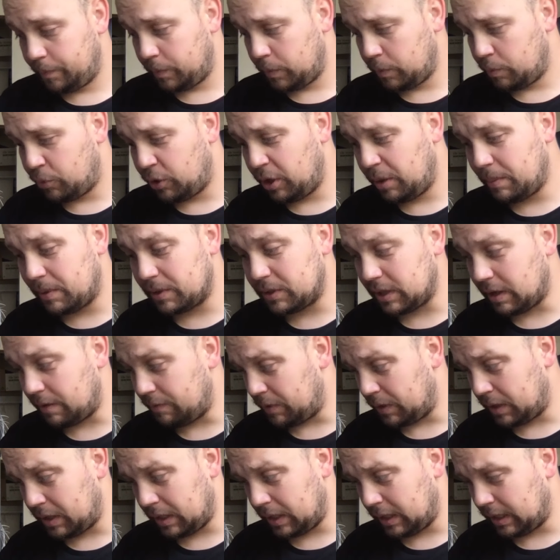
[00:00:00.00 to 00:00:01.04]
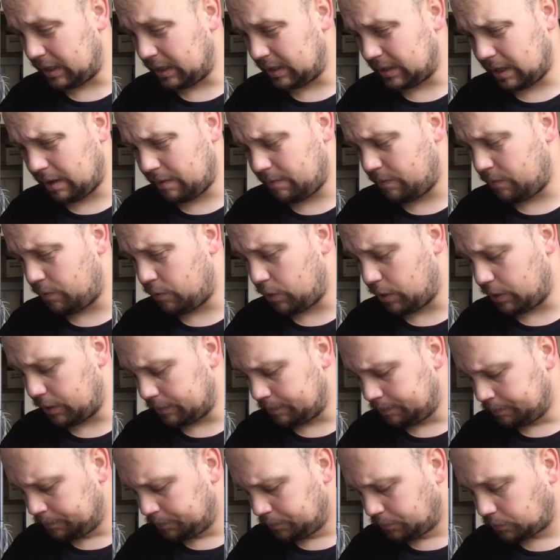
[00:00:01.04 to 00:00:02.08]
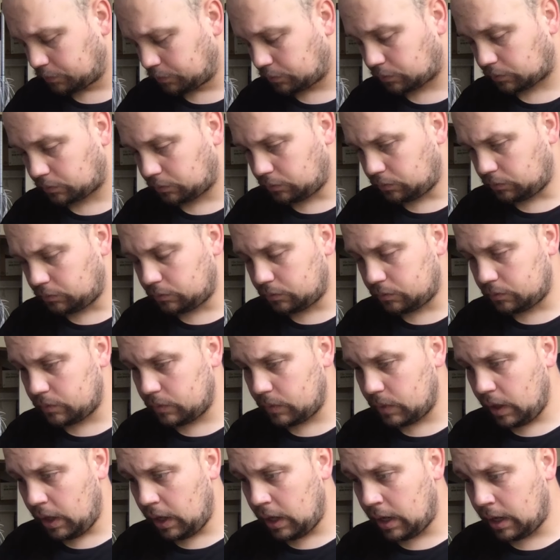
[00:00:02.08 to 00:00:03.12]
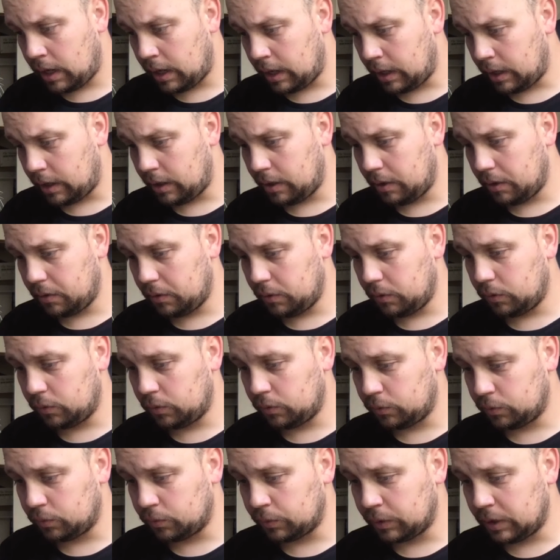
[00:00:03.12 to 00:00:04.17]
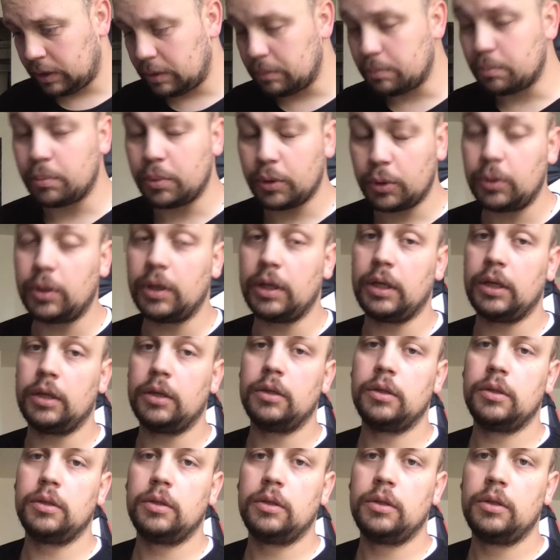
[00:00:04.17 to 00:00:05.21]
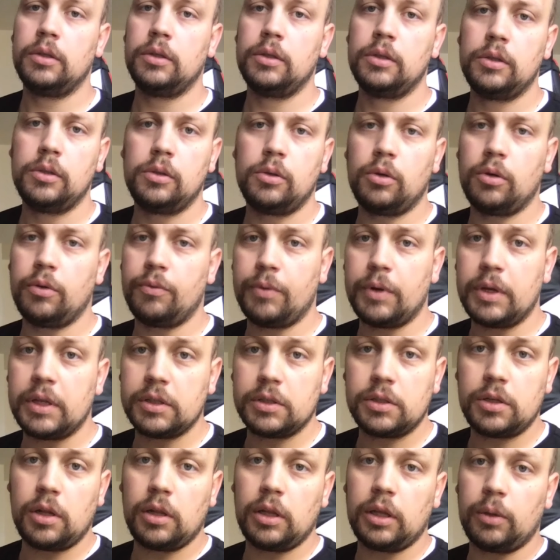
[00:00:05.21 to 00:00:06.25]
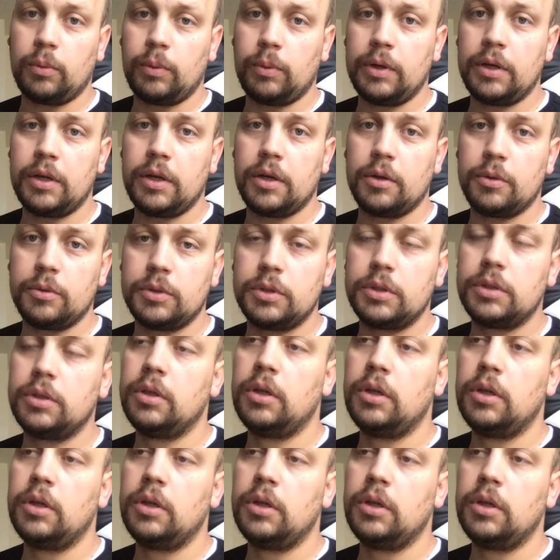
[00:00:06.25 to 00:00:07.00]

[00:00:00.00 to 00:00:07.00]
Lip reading: pretty much everything except for rebooting or reinstalling Windows.